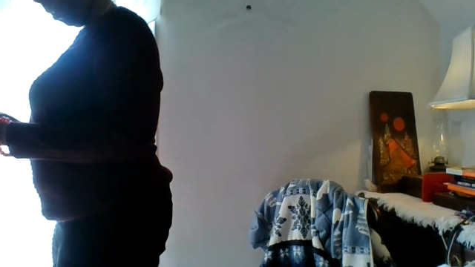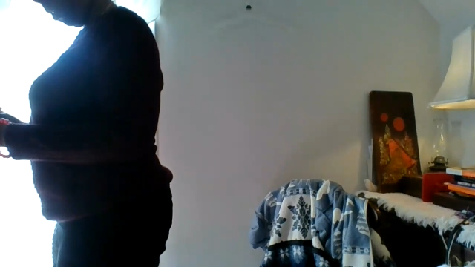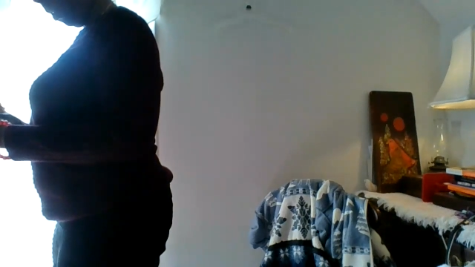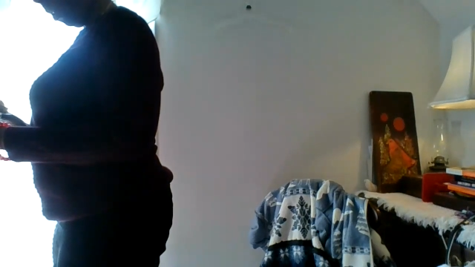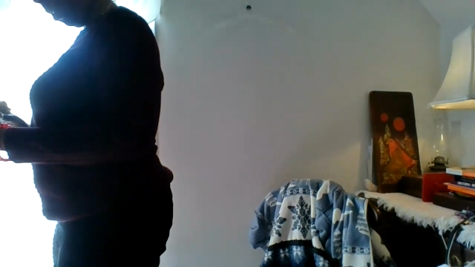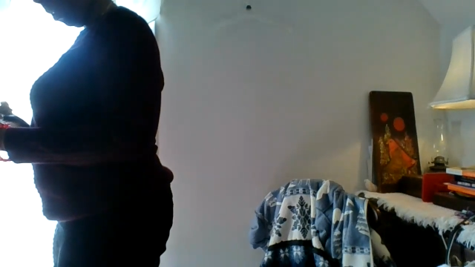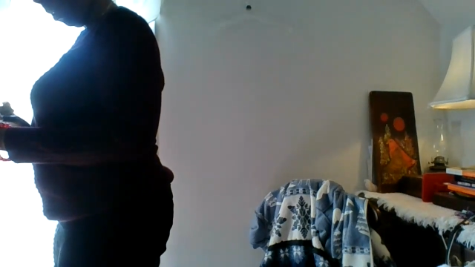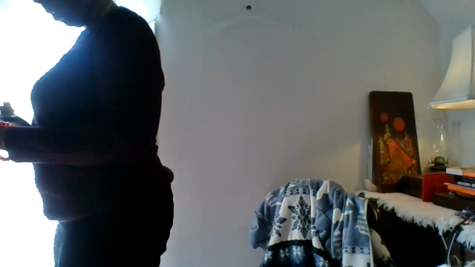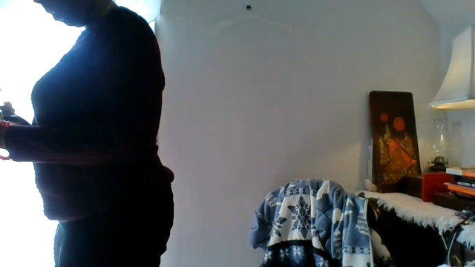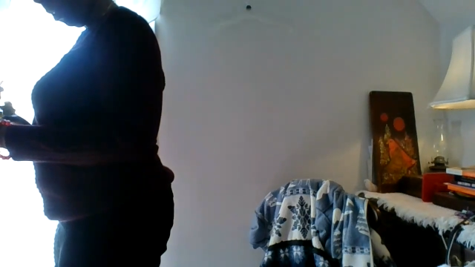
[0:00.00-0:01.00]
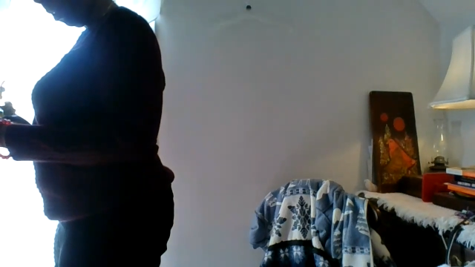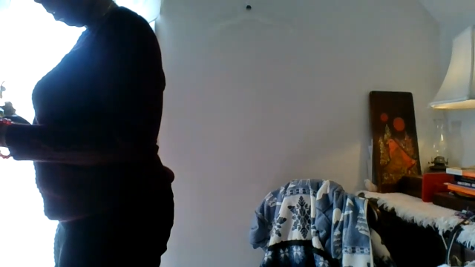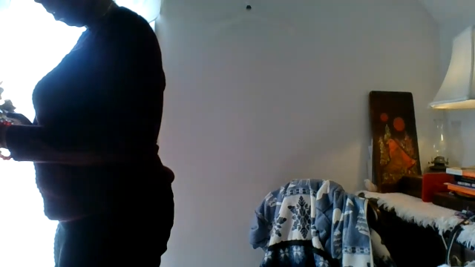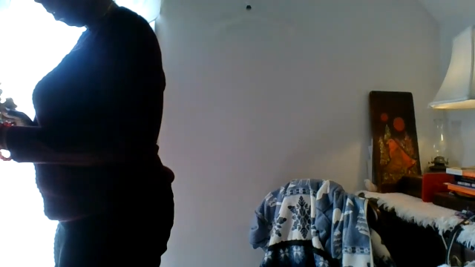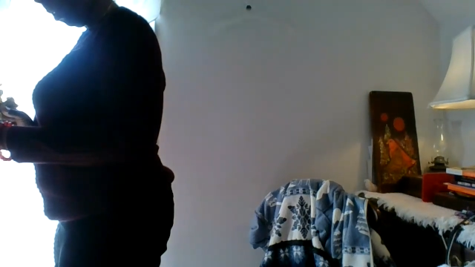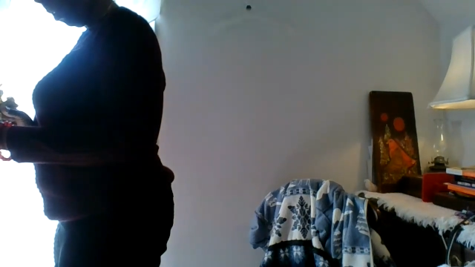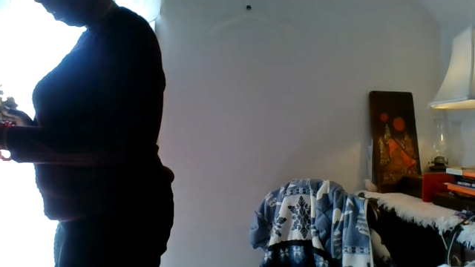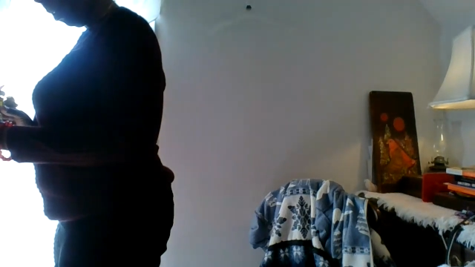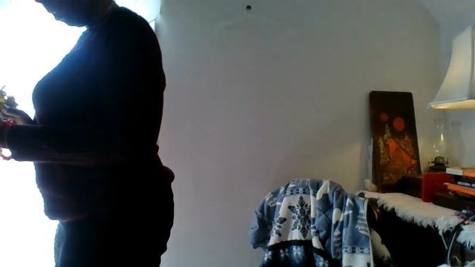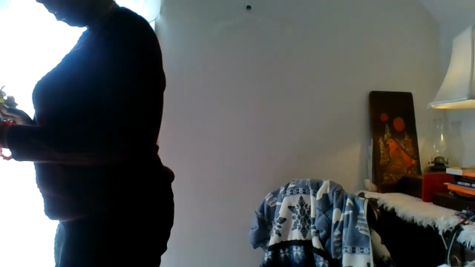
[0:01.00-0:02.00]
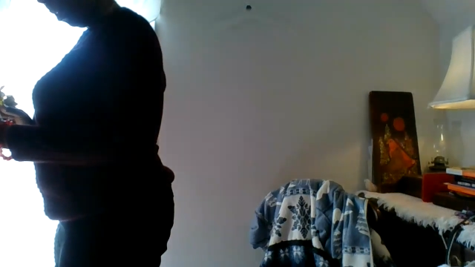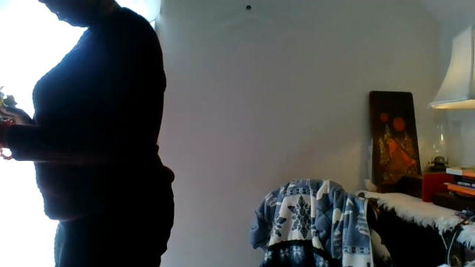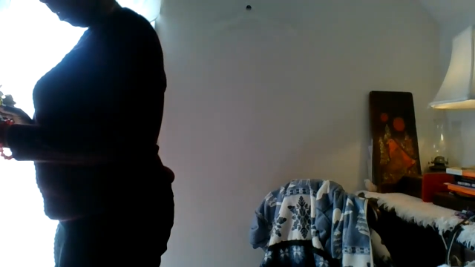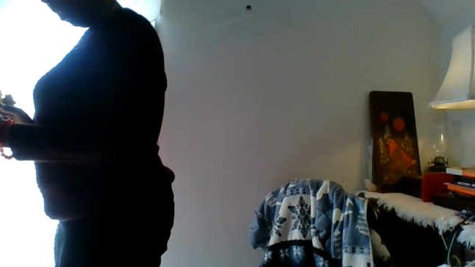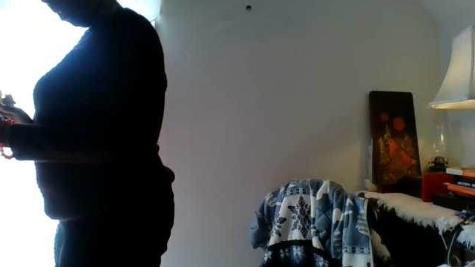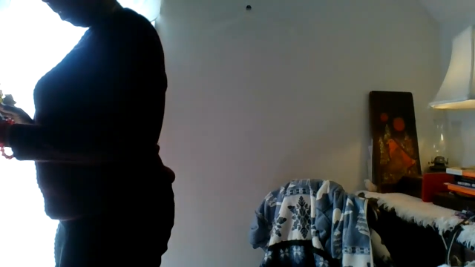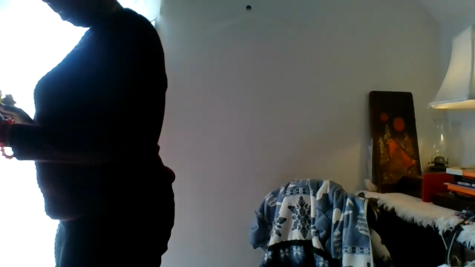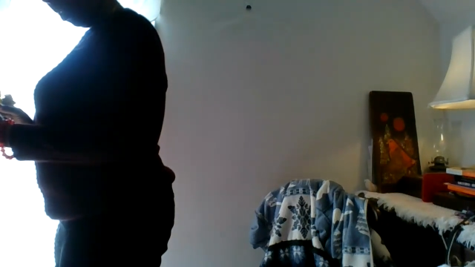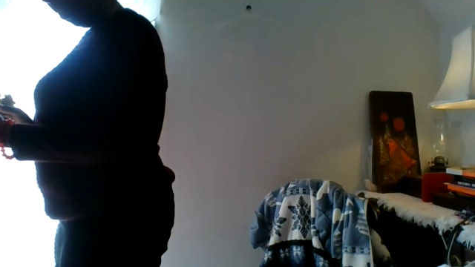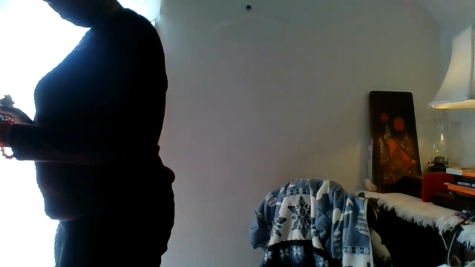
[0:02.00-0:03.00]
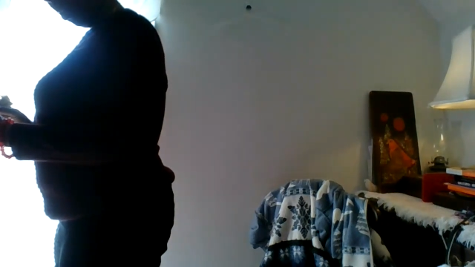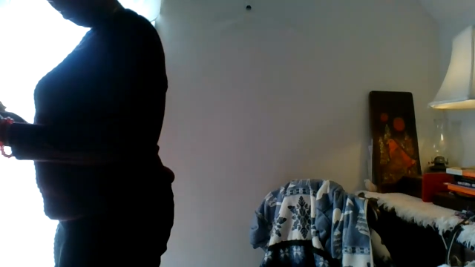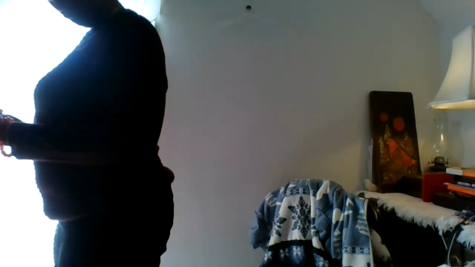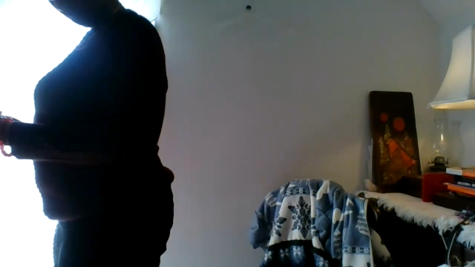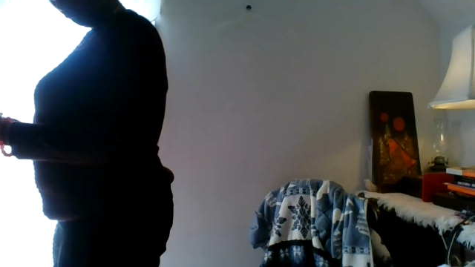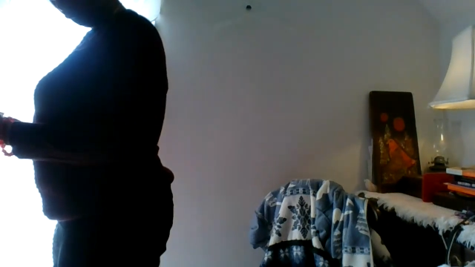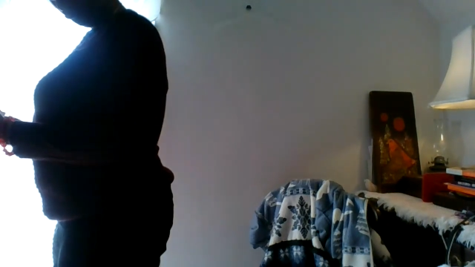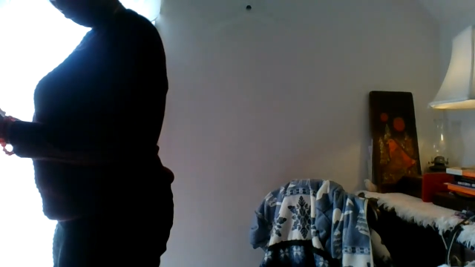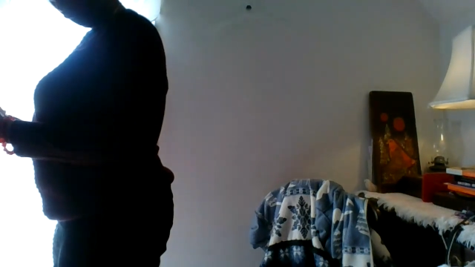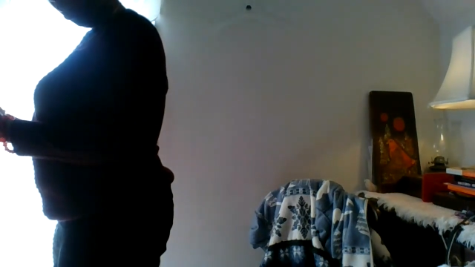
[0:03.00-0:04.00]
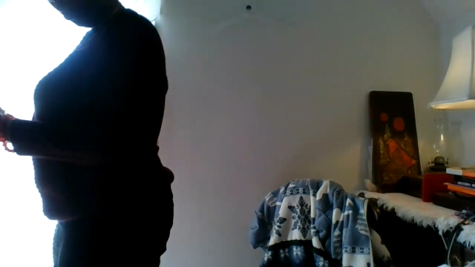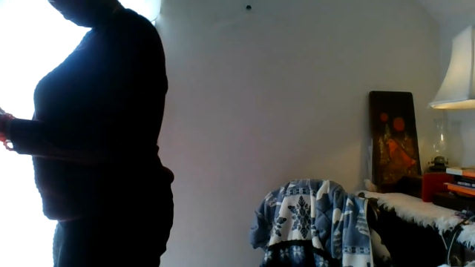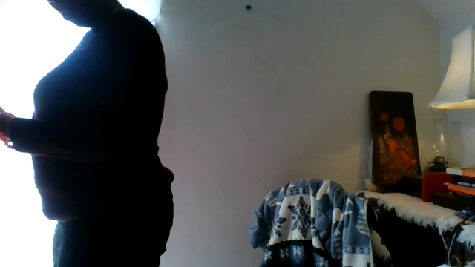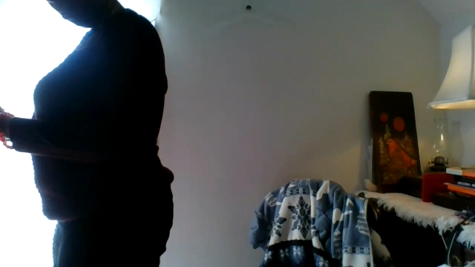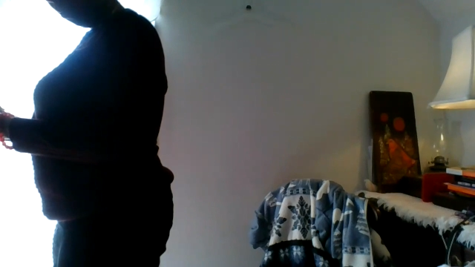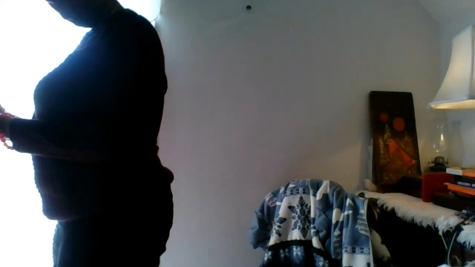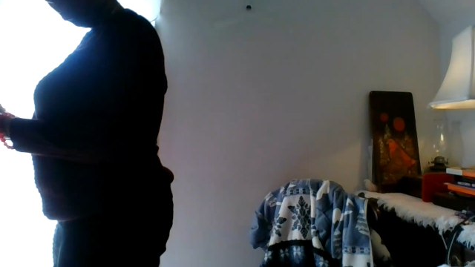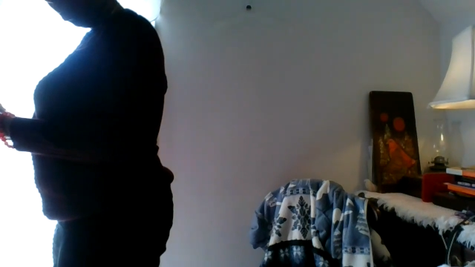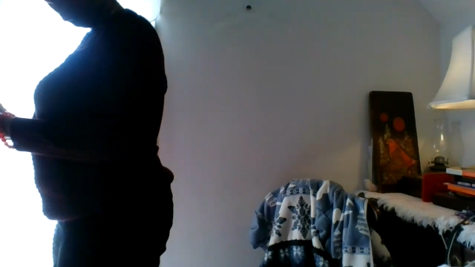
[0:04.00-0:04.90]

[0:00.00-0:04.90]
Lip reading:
[unreadable: no face in view]